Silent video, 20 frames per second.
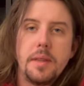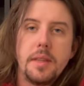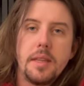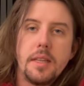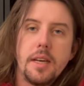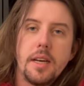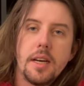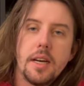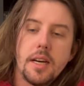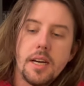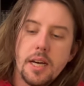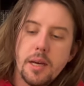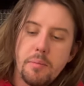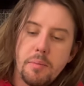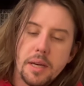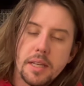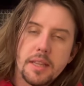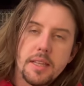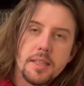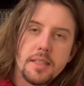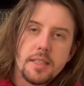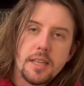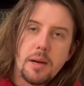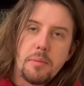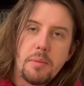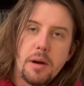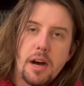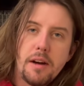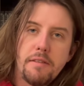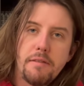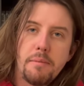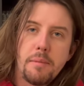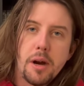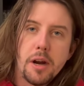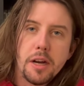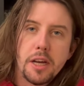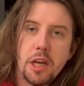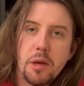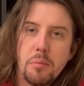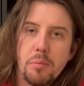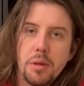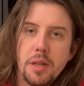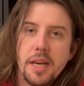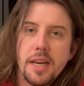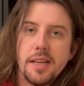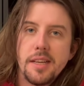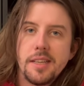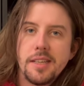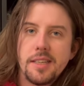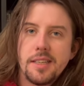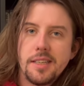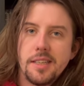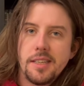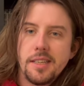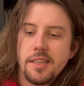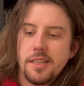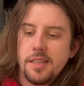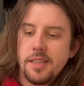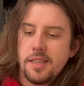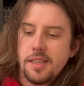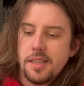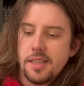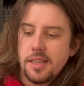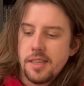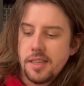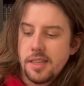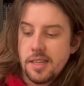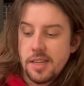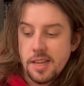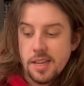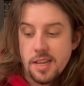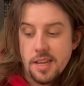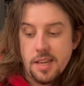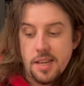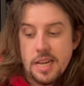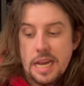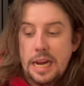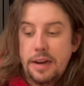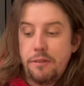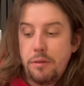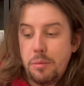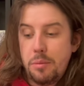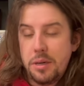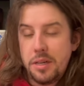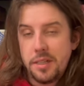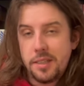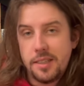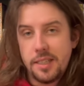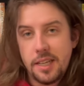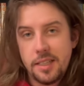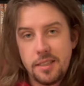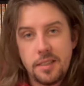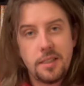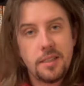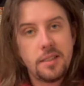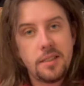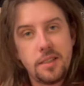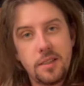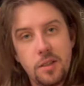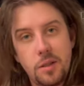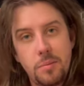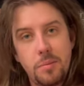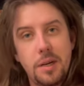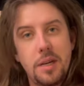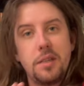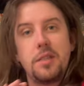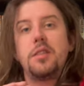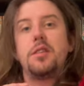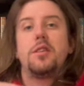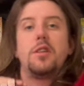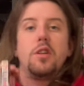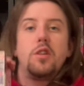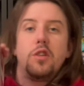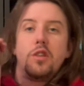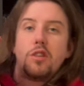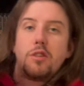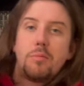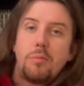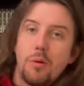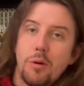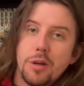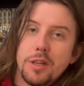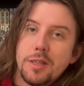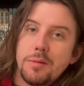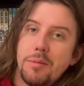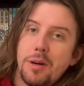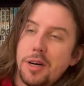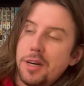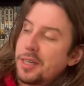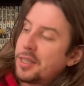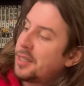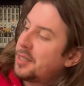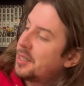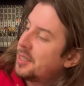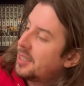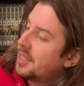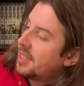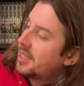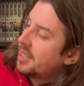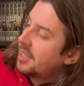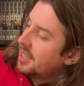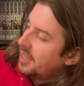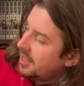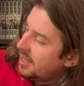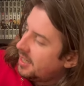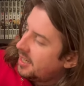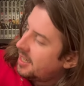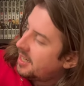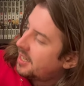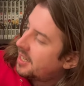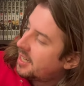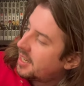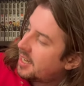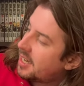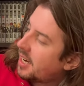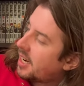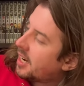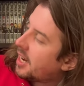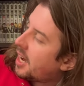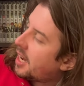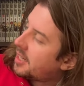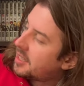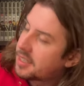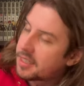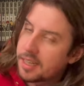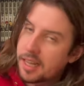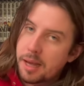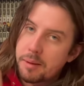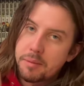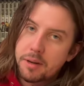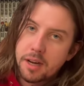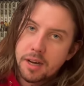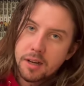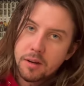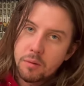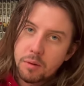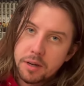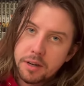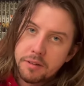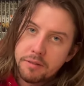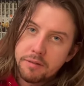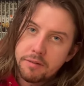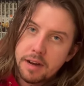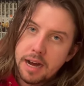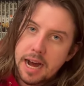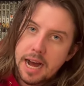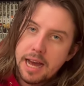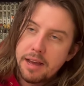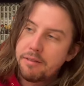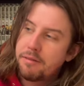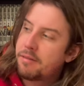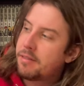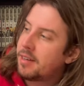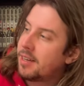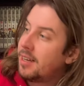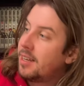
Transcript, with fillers: uh, I picked this up off Marketplace. Everybody says this is the best sports manga. I got Slam Dunk 1 to 5.